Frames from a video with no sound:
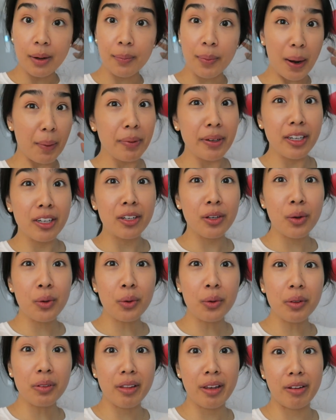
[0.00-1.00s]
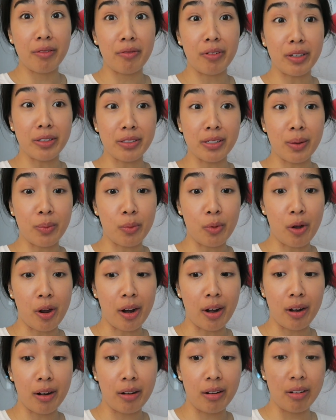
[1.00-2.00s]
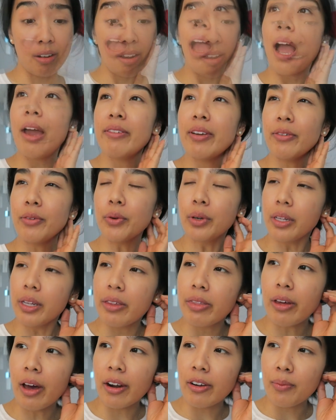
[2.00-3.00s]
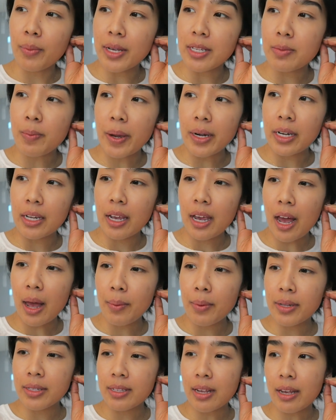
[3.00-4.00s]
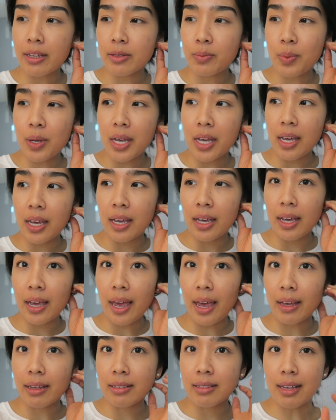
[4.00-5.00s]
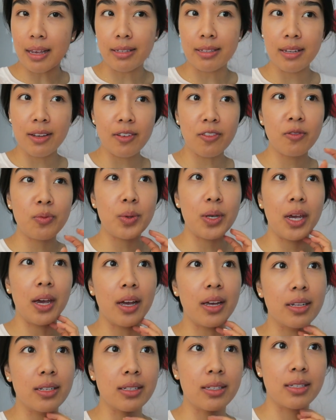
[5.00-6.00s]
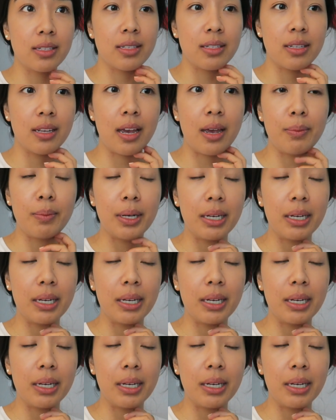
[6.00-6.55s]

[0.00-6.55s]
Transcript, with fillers: probably gonna go to a landfill somewhere. I never really thought of my spending habits as being excessive because, I